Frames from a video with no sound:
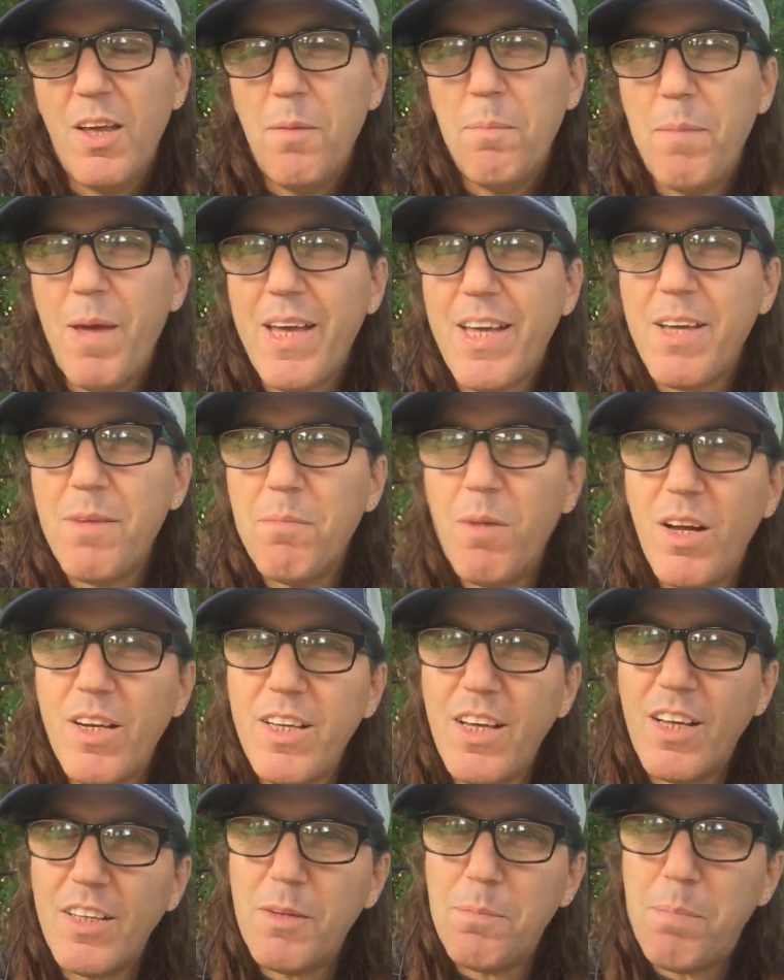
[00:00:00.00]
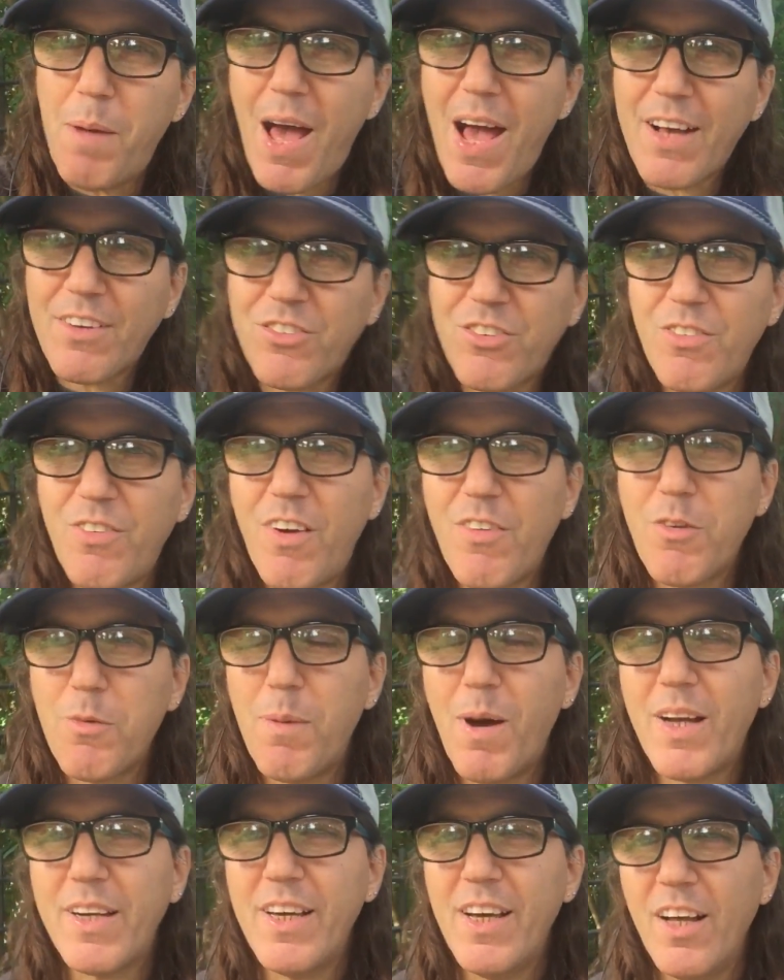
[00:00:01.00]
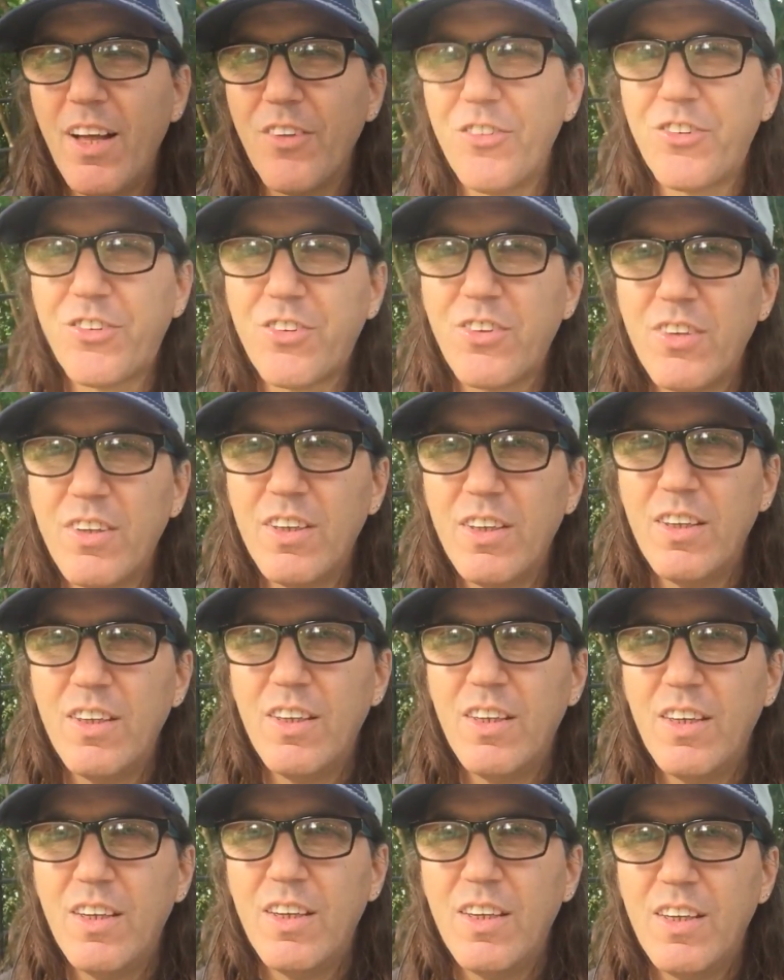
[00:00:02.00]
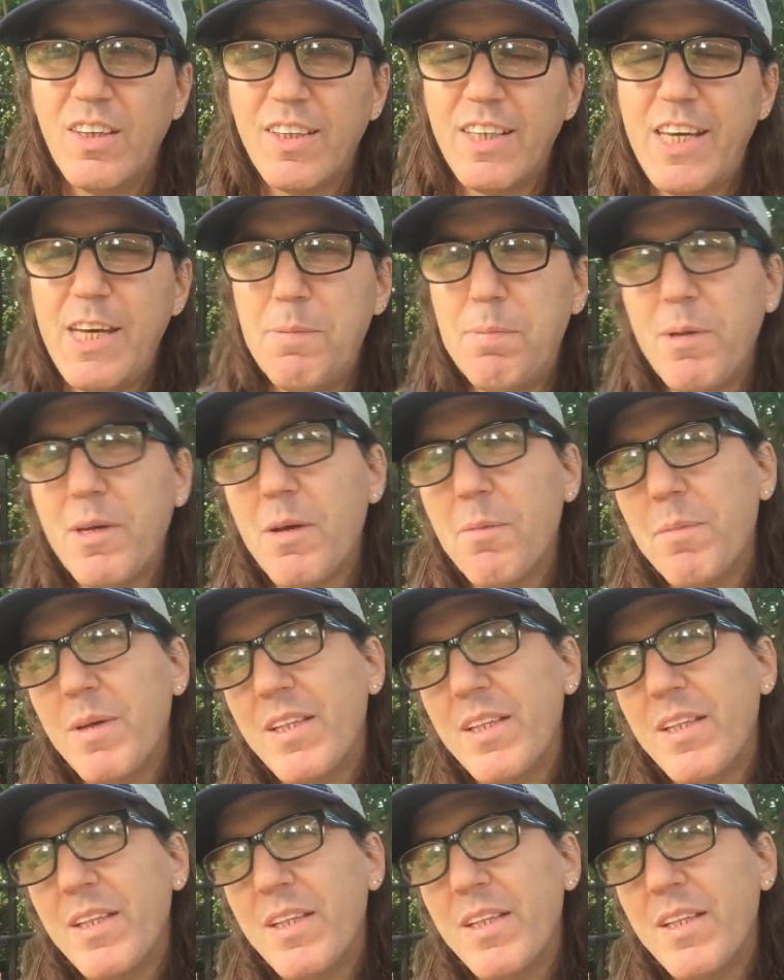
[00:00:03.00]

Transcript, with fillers: making money on the backs of everybody else, keeping them